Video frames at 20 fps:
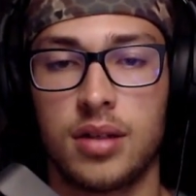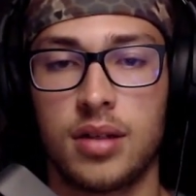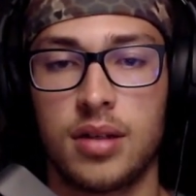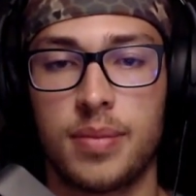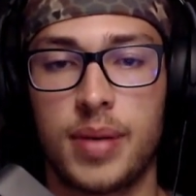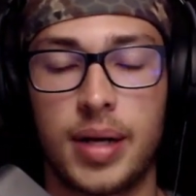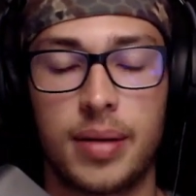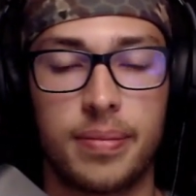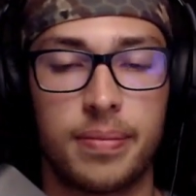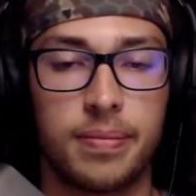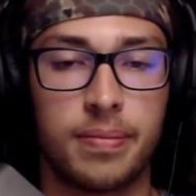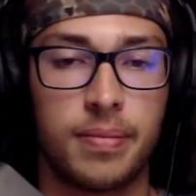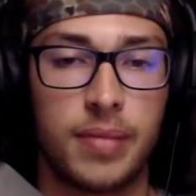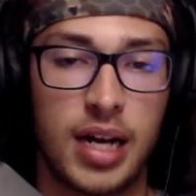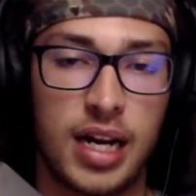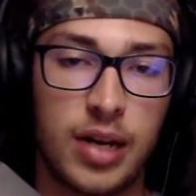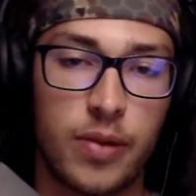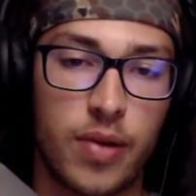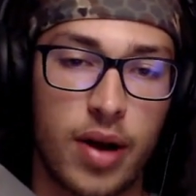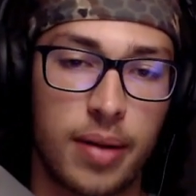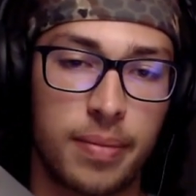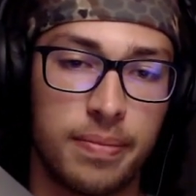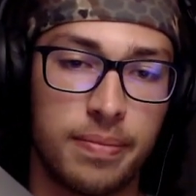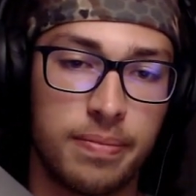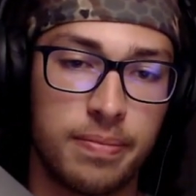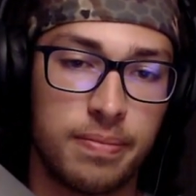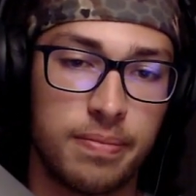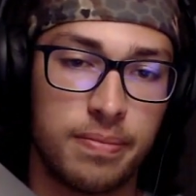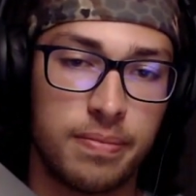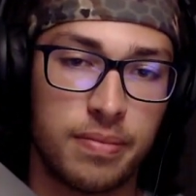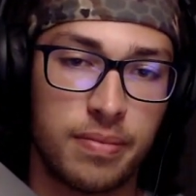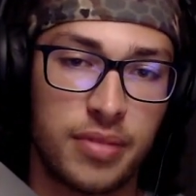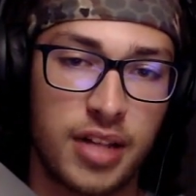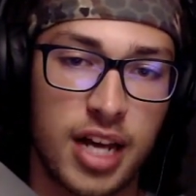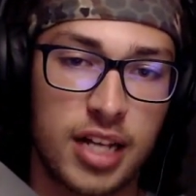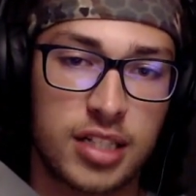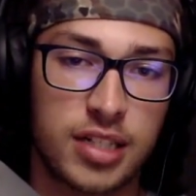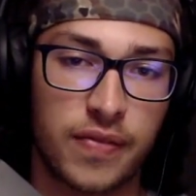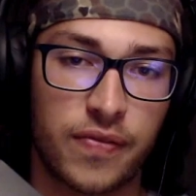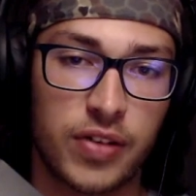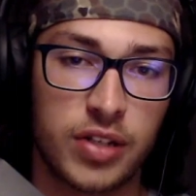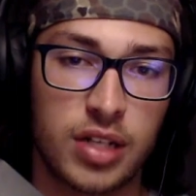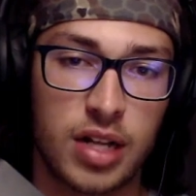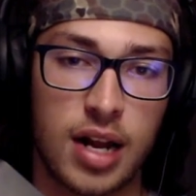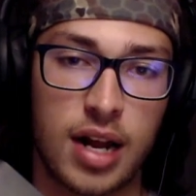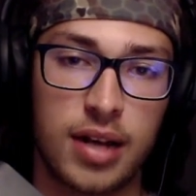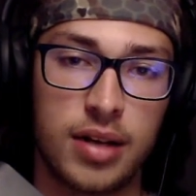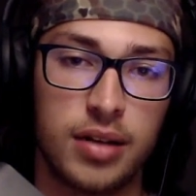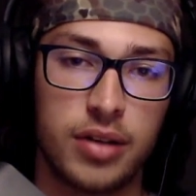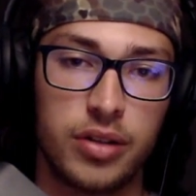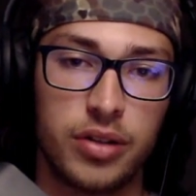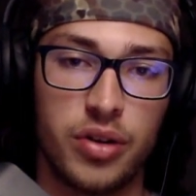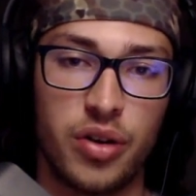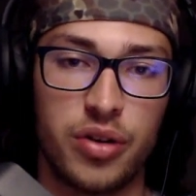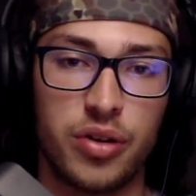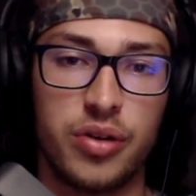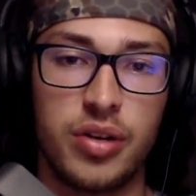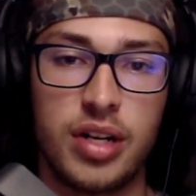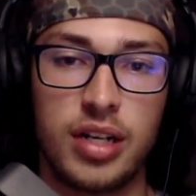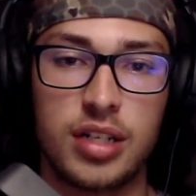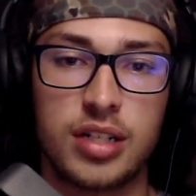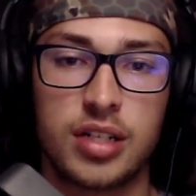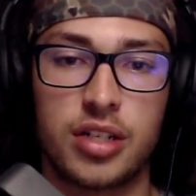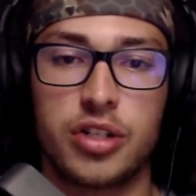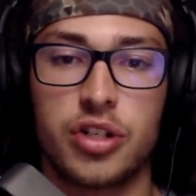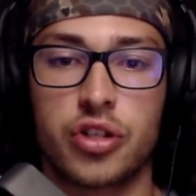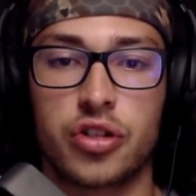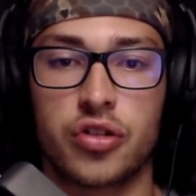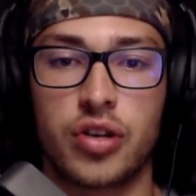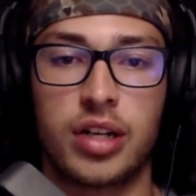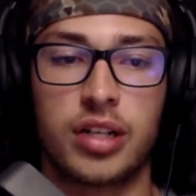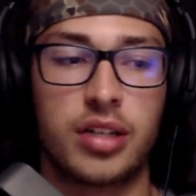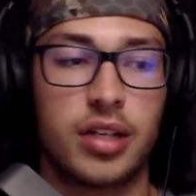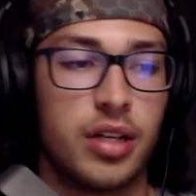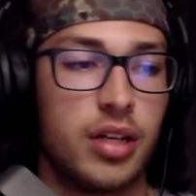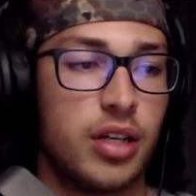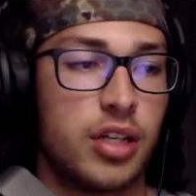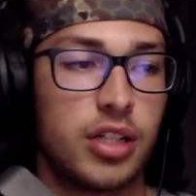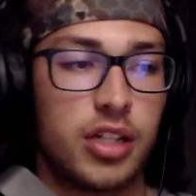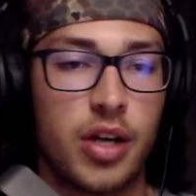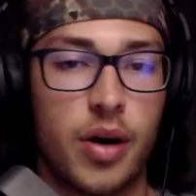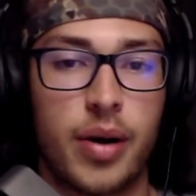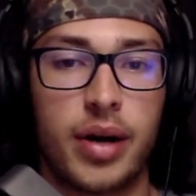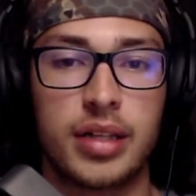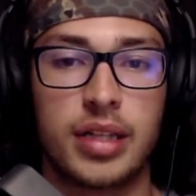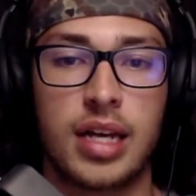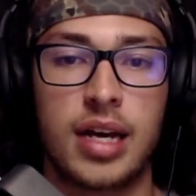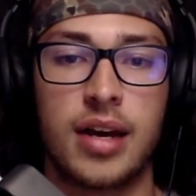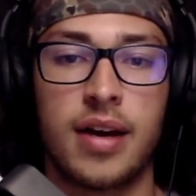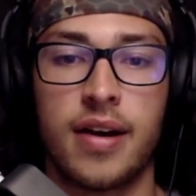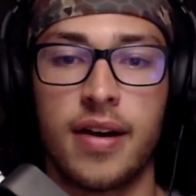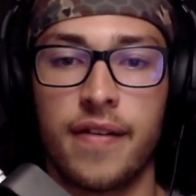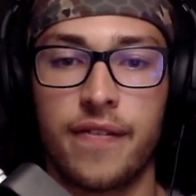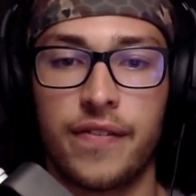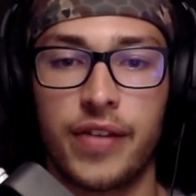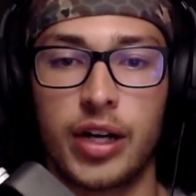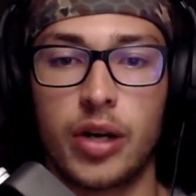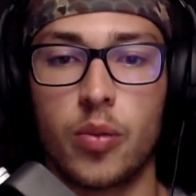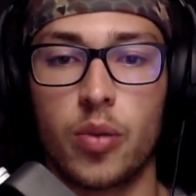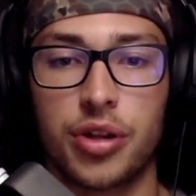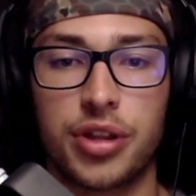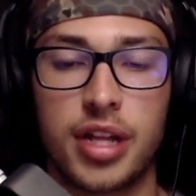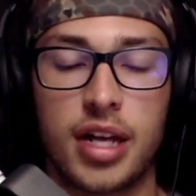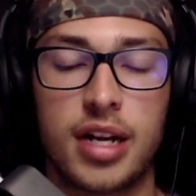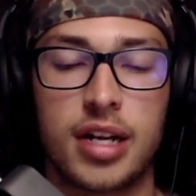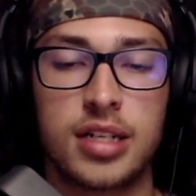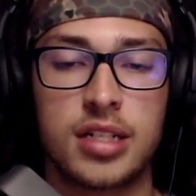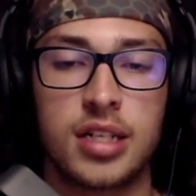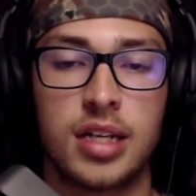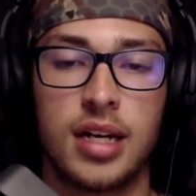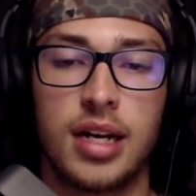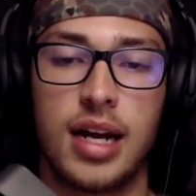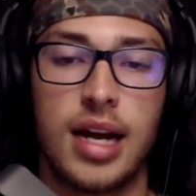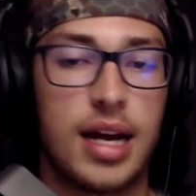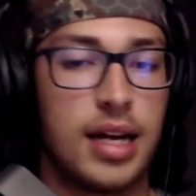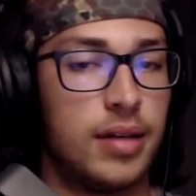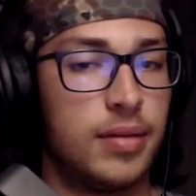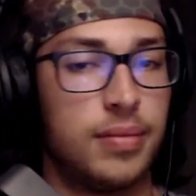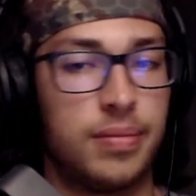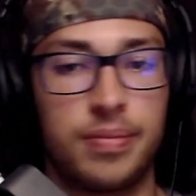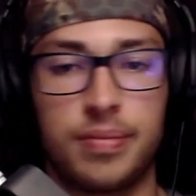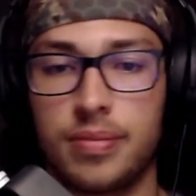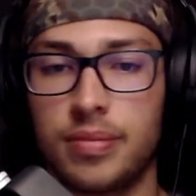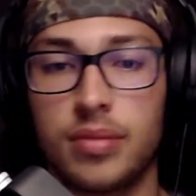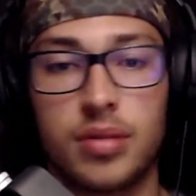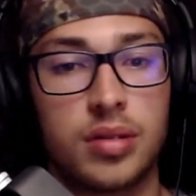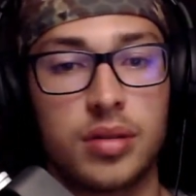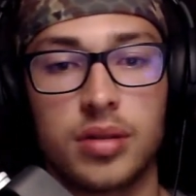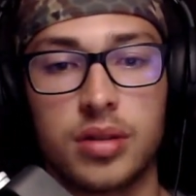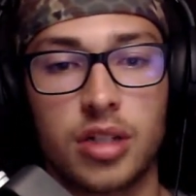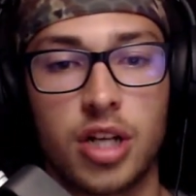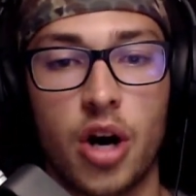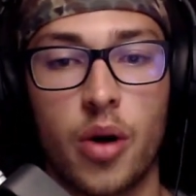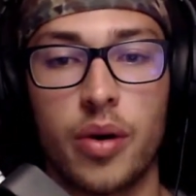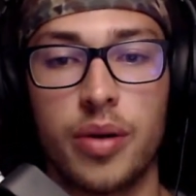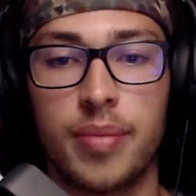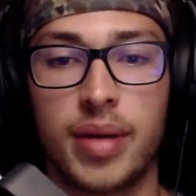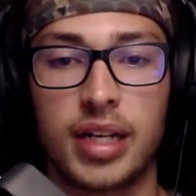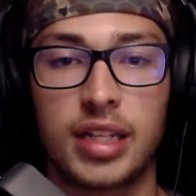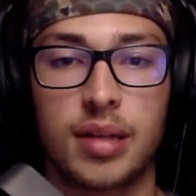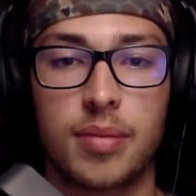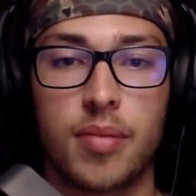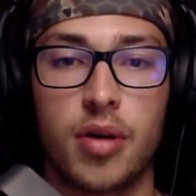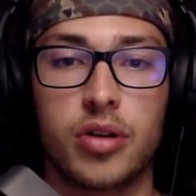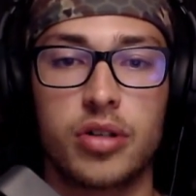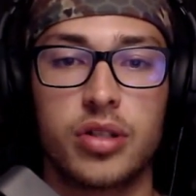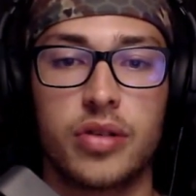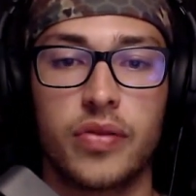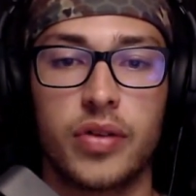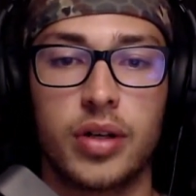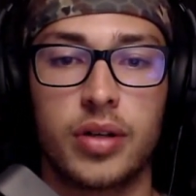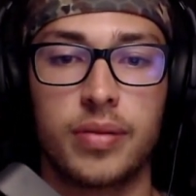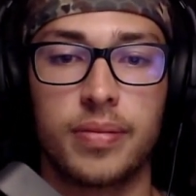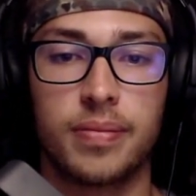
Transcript: But anyway, that's it for today. Your uniqueness is your strength. Go out there, figure what that is, and go and make the most of it.